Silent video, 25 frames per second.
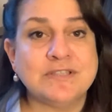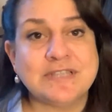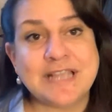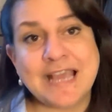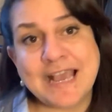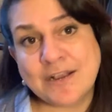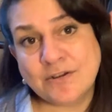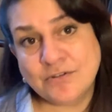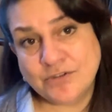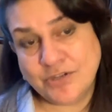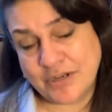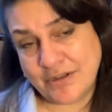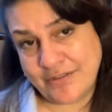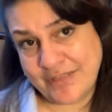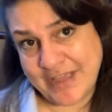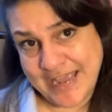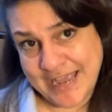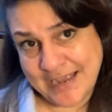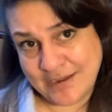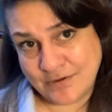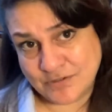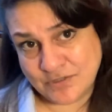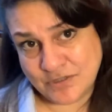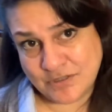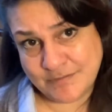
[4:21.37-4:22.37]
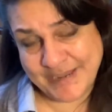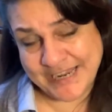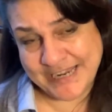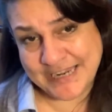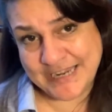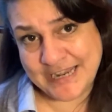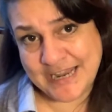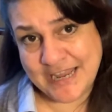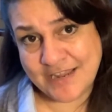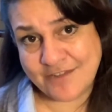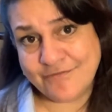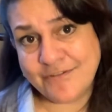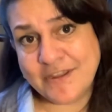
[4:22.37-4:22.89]
hackles, you know that hackles on the back of your
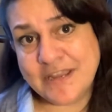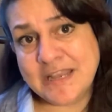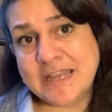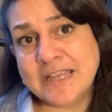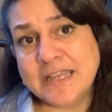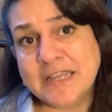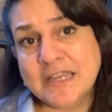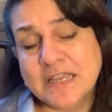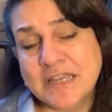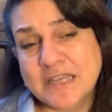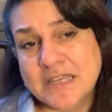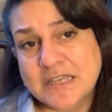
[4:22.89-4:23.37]
neck feeling?